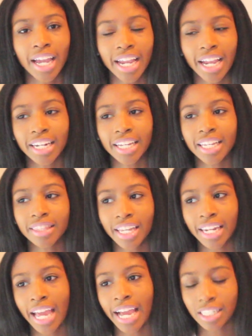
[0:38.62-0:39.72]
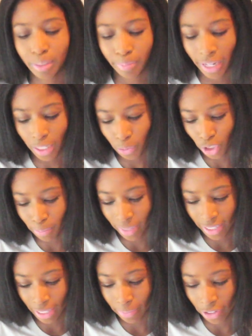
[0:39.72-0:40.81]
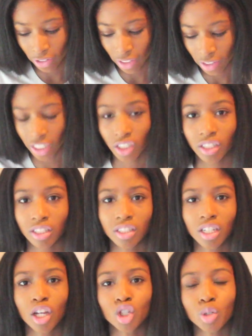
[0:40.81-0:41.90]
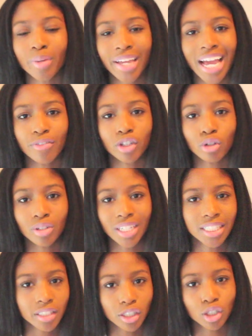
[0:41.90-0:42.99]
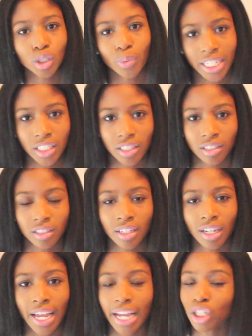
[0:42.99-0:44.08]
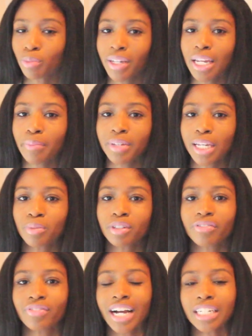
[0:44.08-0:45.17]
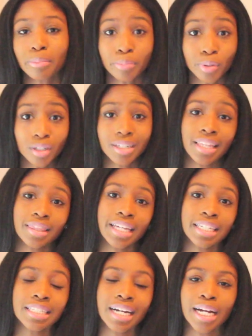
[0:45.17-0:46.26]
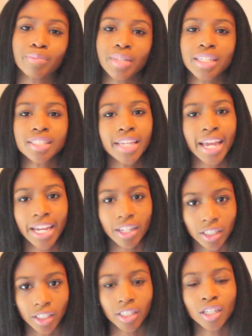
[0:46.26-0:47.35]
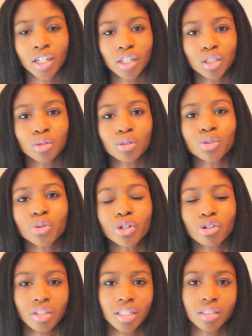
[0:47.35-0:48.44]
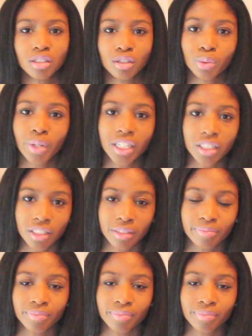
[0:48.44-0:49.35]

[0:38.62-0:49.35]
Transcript: And in that aspect, when you're making better decisions, you may have a unique situation and you may not be able to find a book at that time that's tailored to your unique situation.